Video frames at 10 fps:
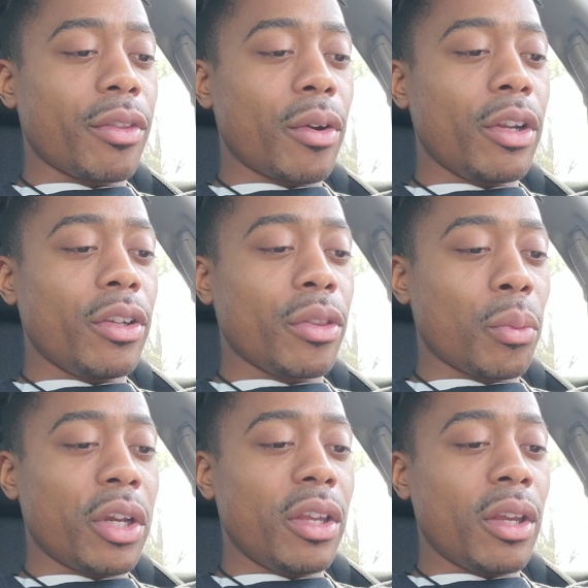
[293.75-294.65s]

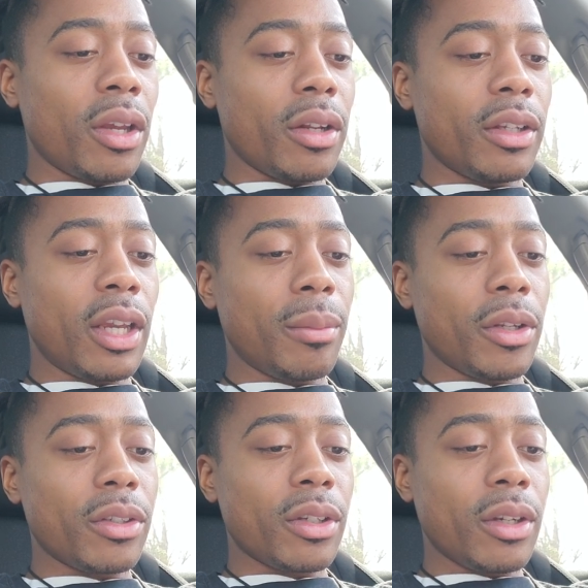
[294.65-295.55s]
33
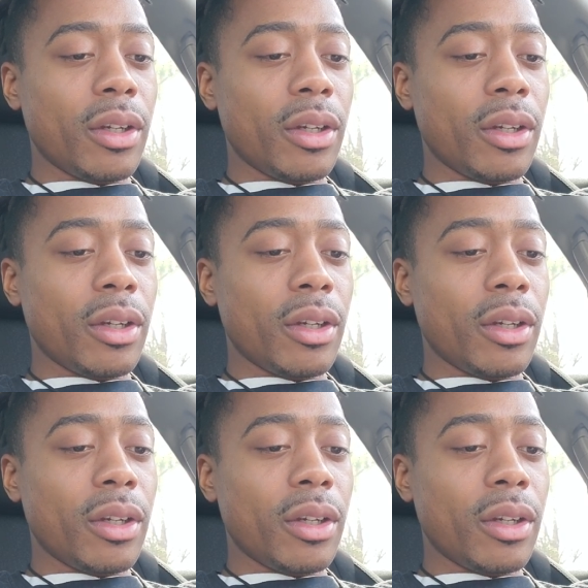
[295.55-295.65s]
demons.